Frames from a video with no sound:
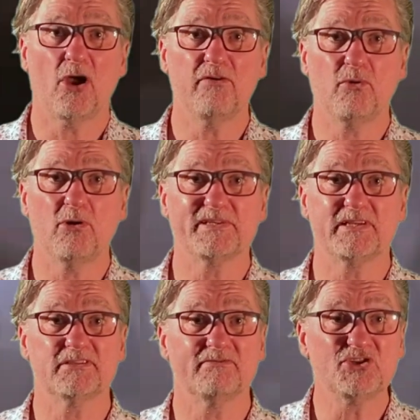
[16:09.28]
overwhelming
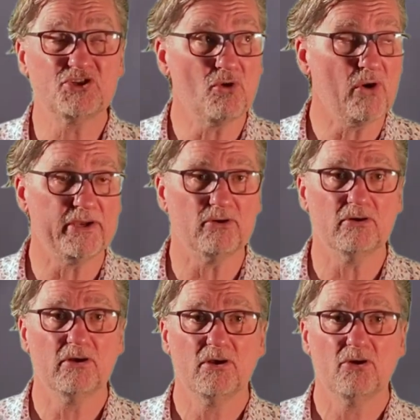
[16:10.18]
sense of joy
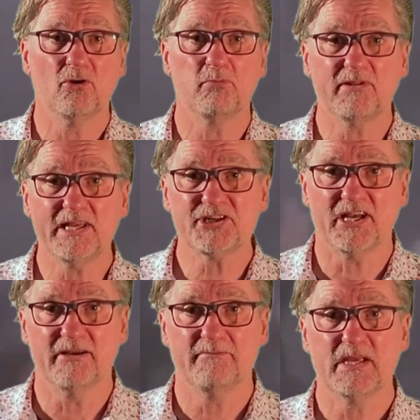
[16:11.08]
or
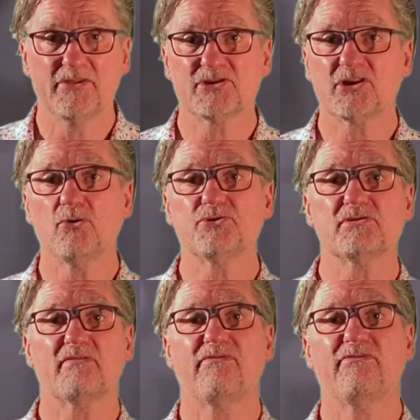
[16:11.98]
pleasure. The
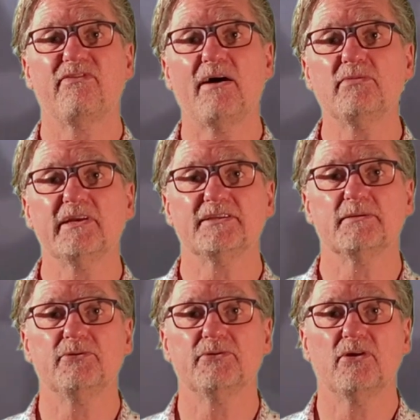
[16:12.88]
soldiers fumbling to
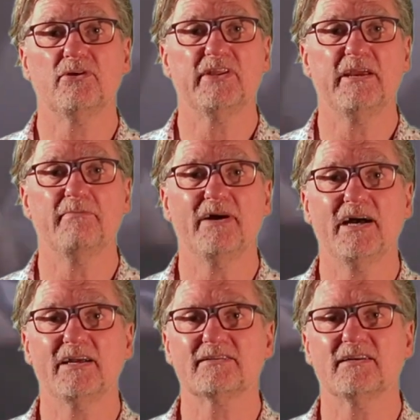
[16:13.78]
put on their
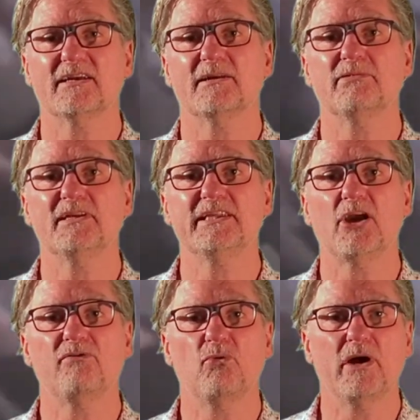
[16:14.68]
masks are completely
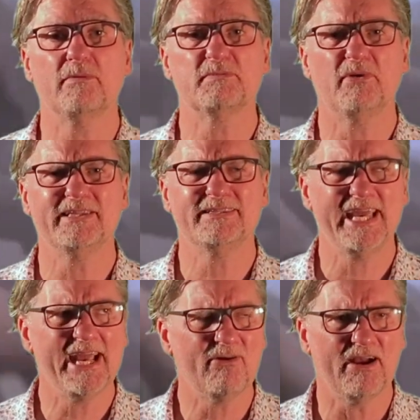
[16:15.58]
overwhelmed by
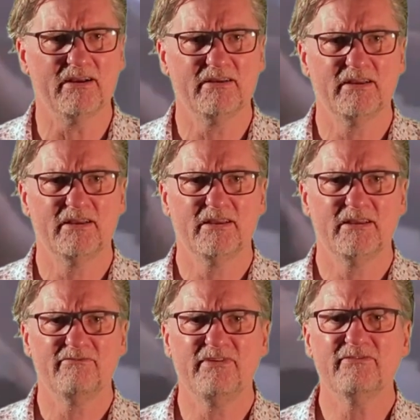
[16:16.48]
terror,
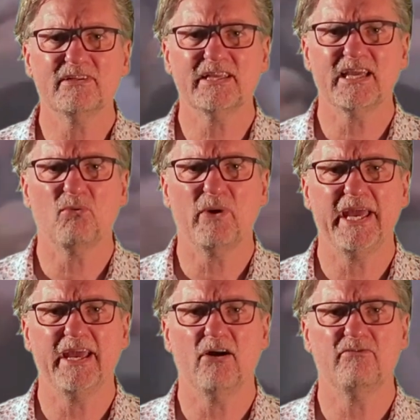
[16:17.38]
vividly
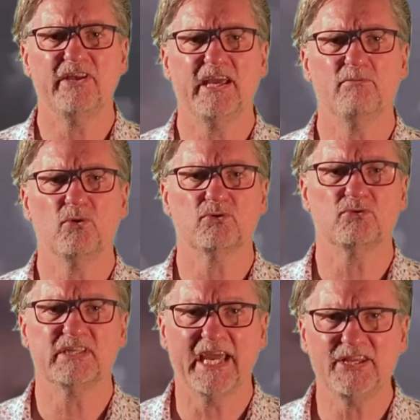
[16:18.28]
aware of their mortal
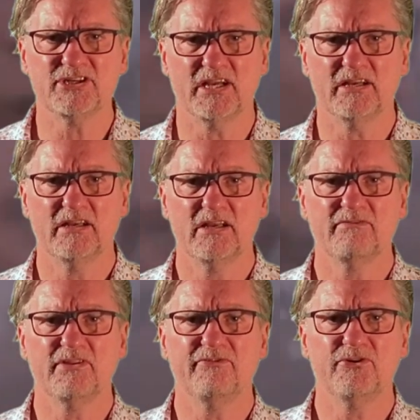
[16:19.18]
danger
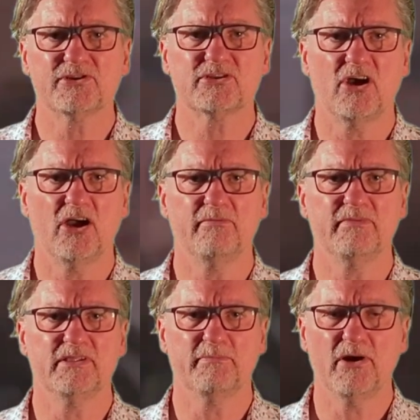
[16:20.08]
for the first time
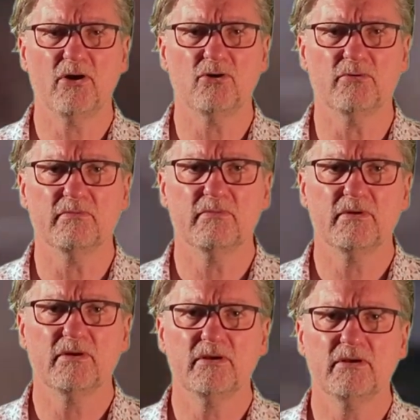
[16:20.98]
in the poem.
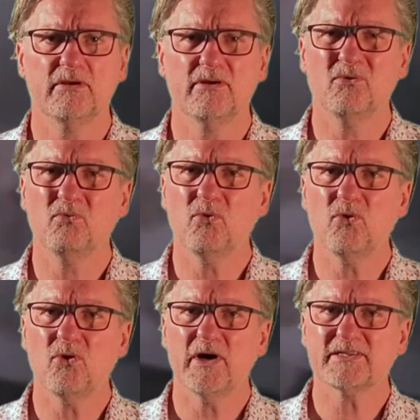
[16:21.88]

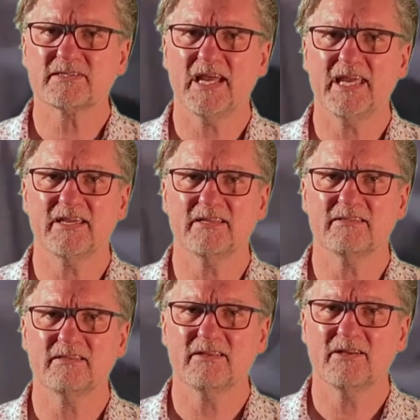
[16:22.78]
War has
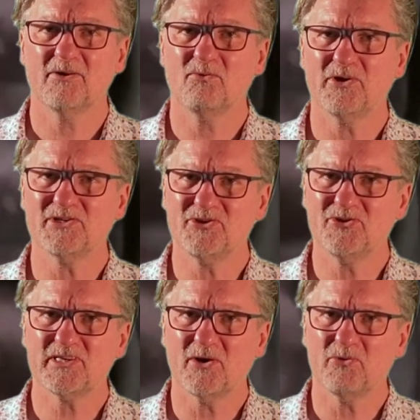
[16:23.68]
taken what is
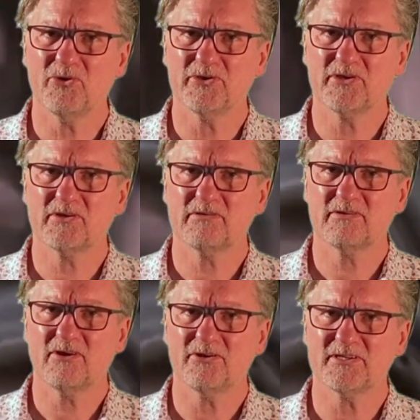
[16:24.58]
usually a word
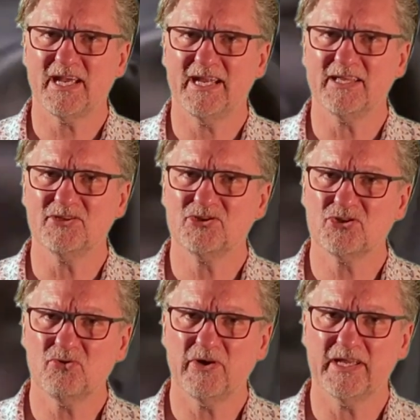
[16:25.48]
connotating
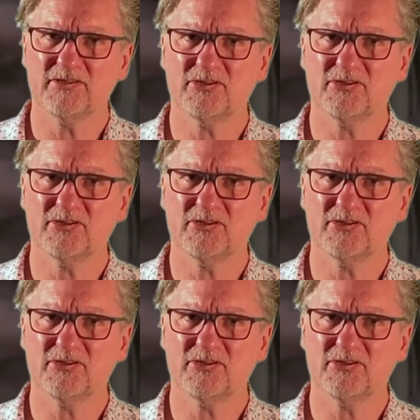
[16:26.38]
joy and